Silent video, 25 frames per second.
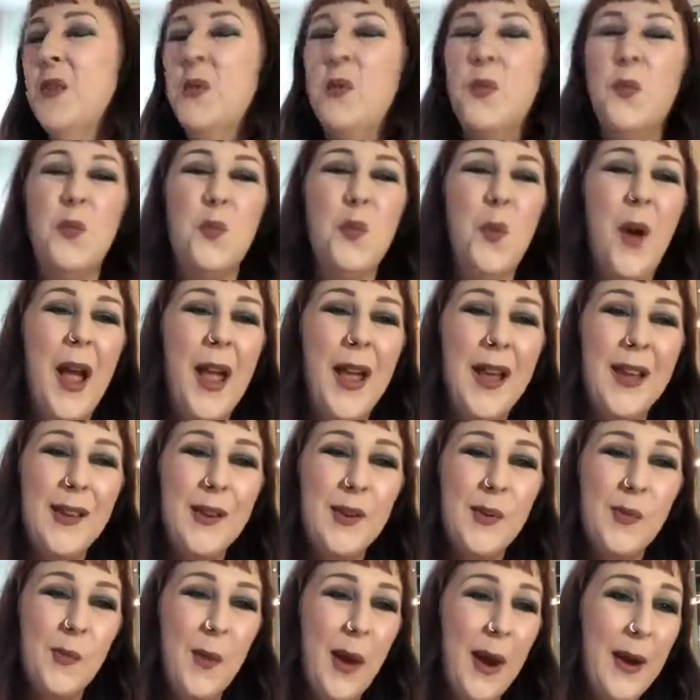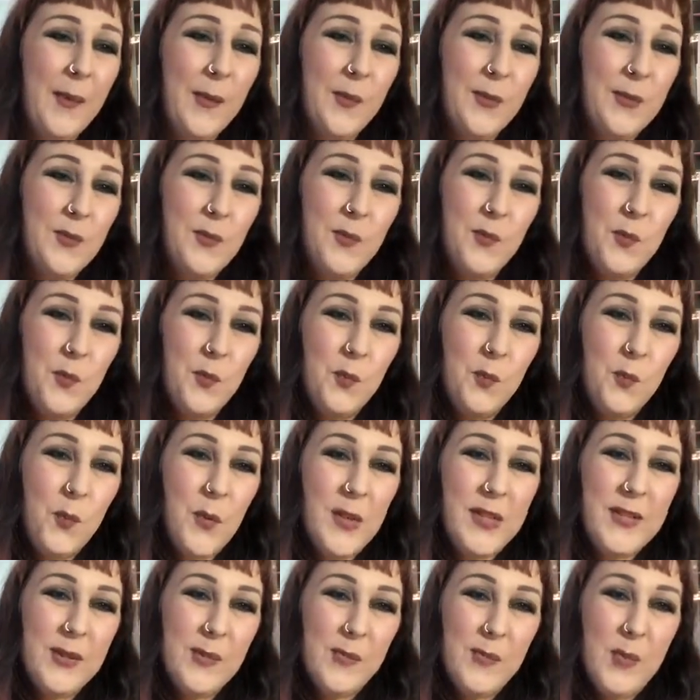
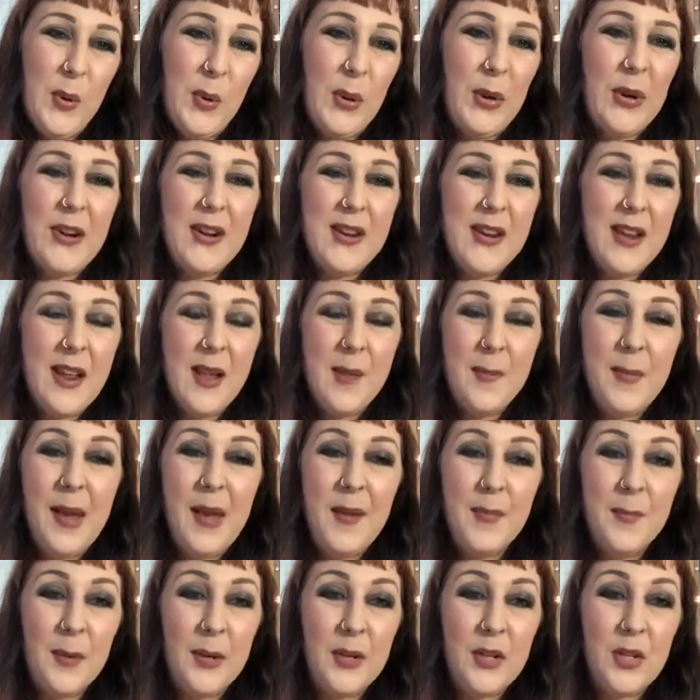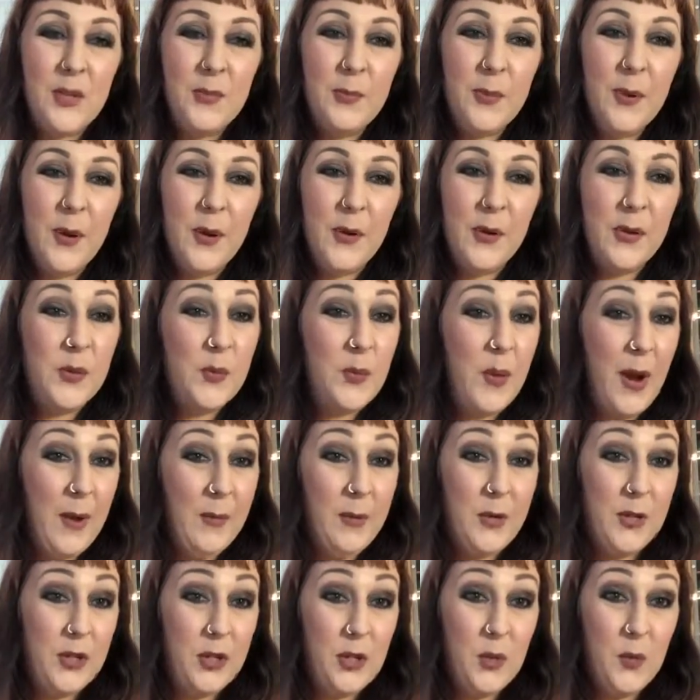what's important about bridge pose? Why
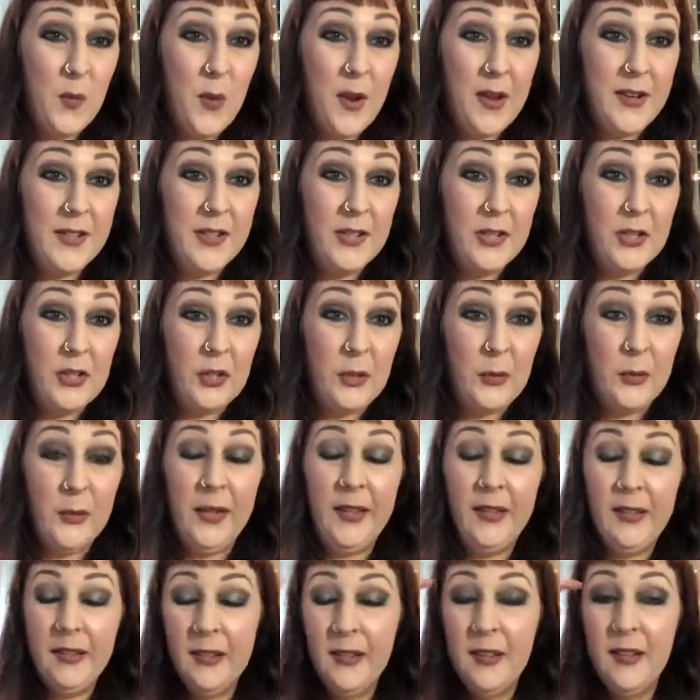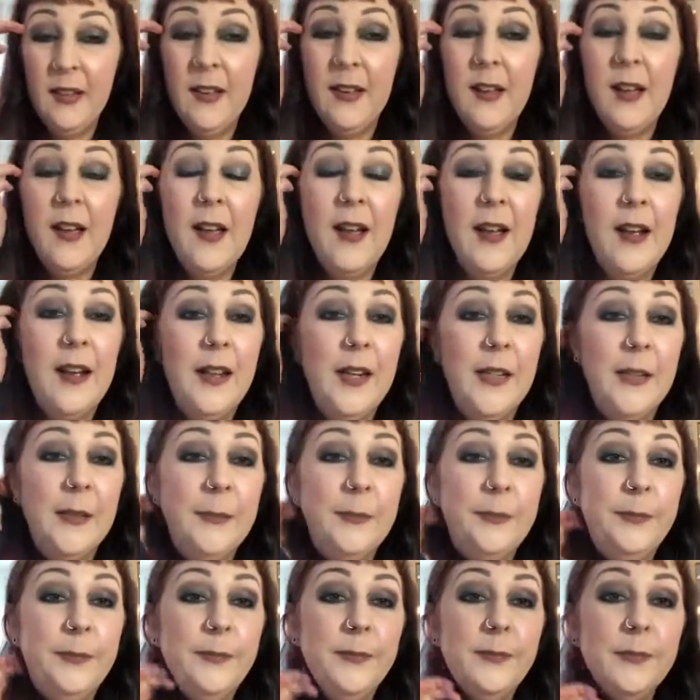would you want to do it?
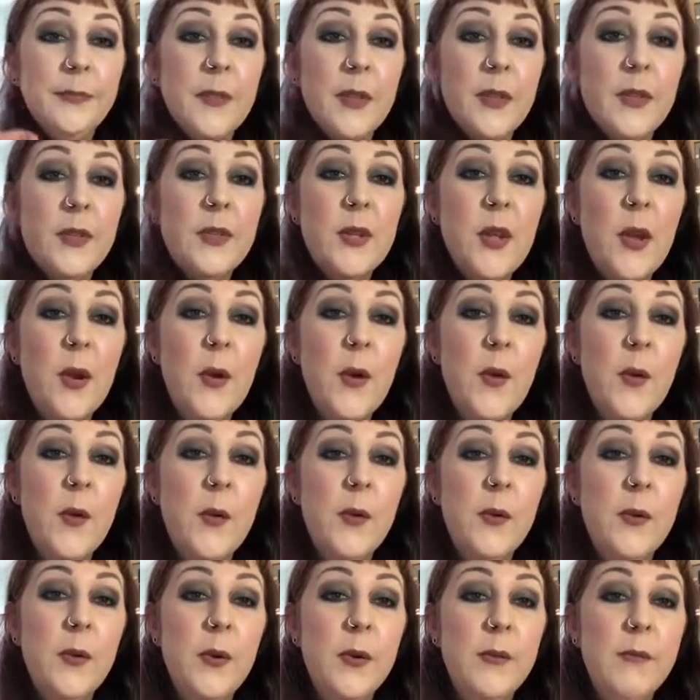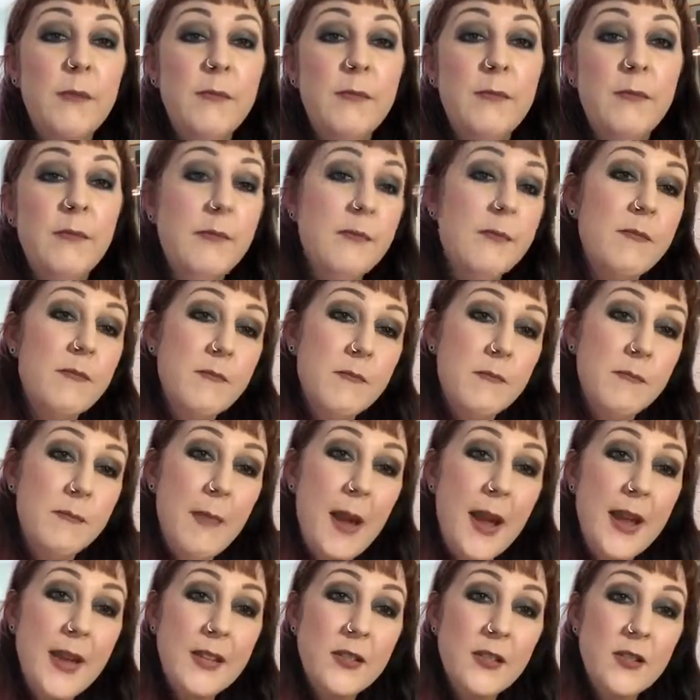So
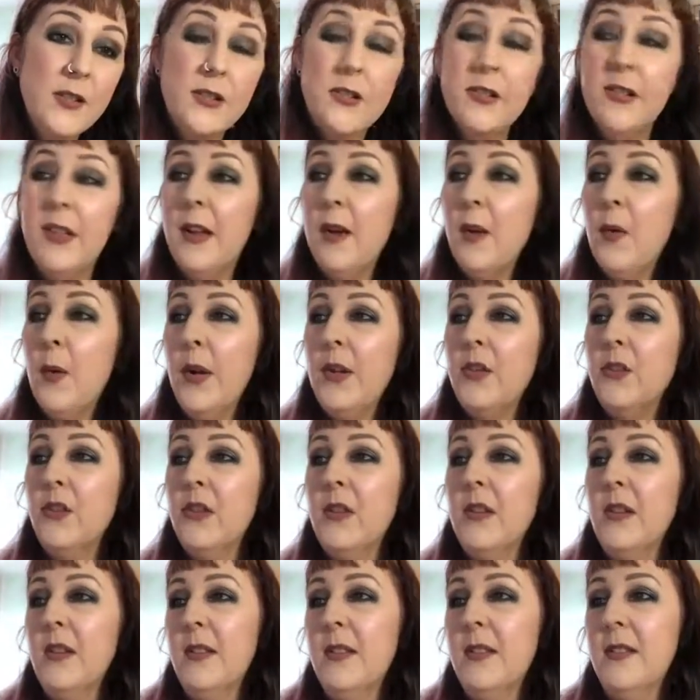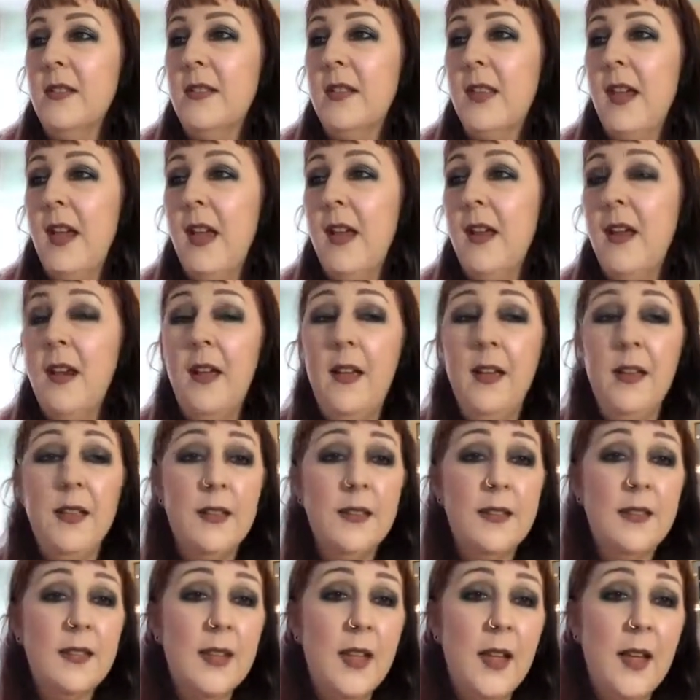my answer to that question is that
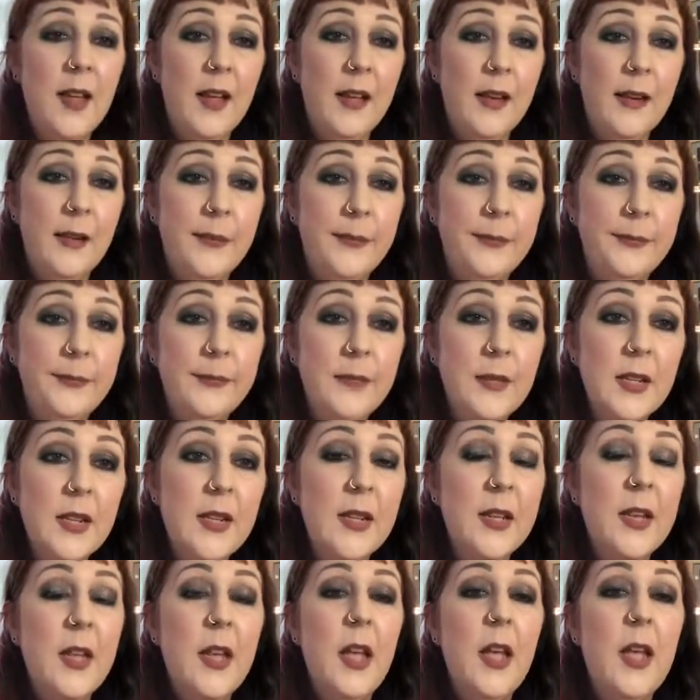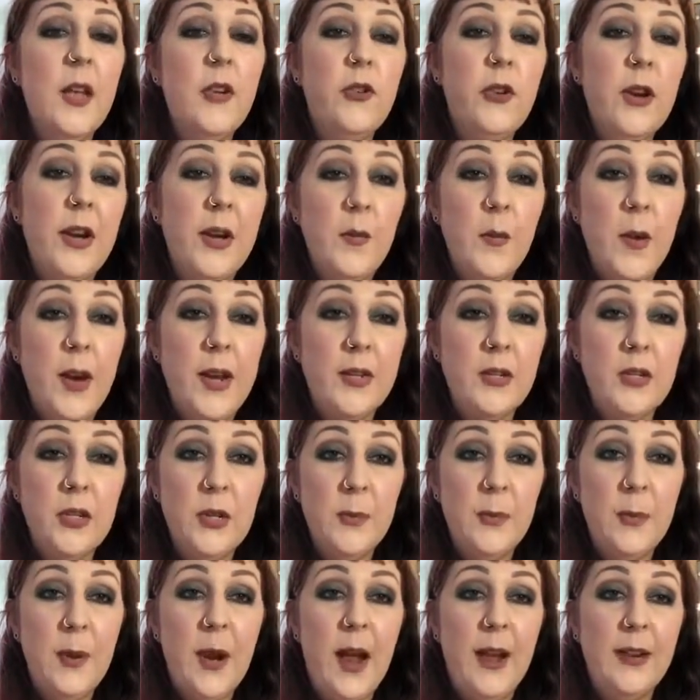it's a great way
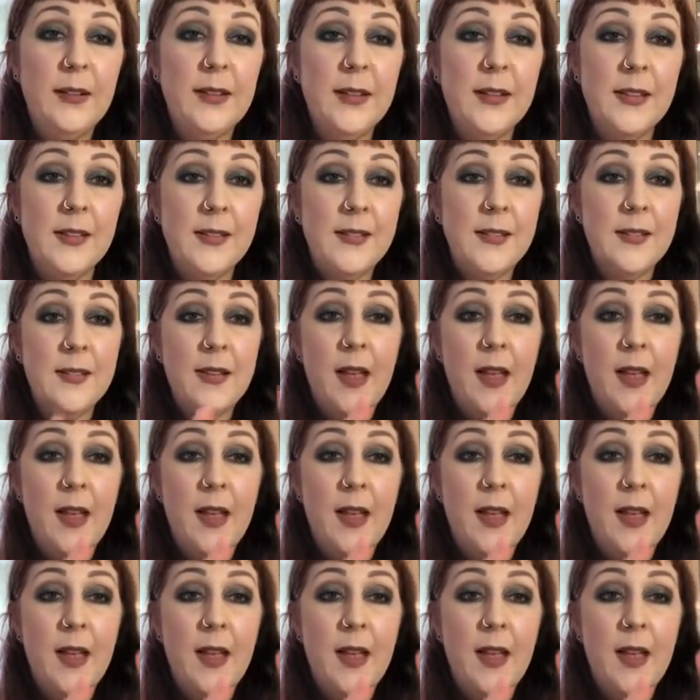to practice